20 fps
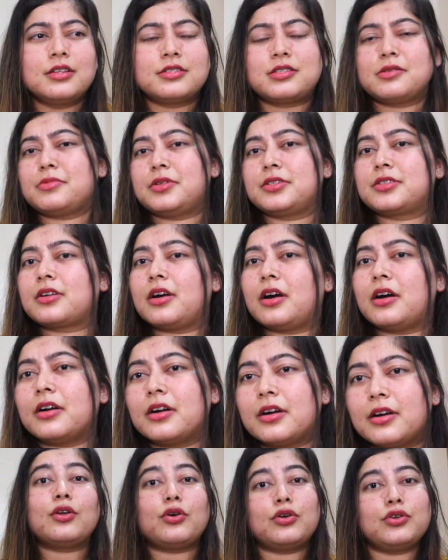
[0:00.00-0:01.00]
some
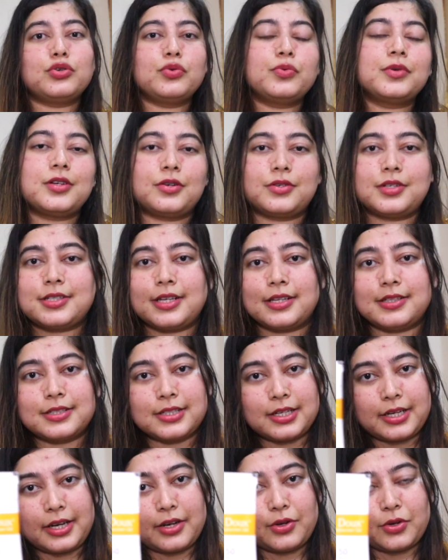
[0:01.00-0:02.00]
mascara. I cannot do without a
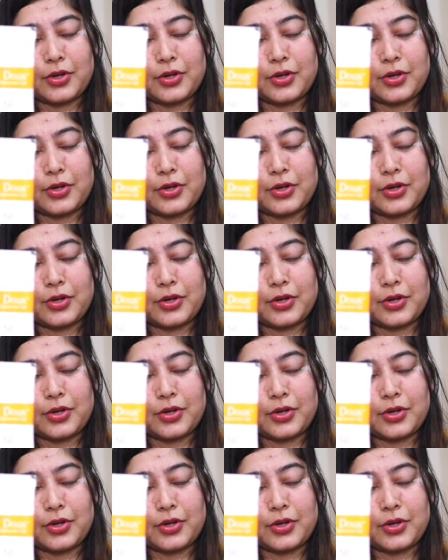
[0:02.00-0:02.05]
sunscreen.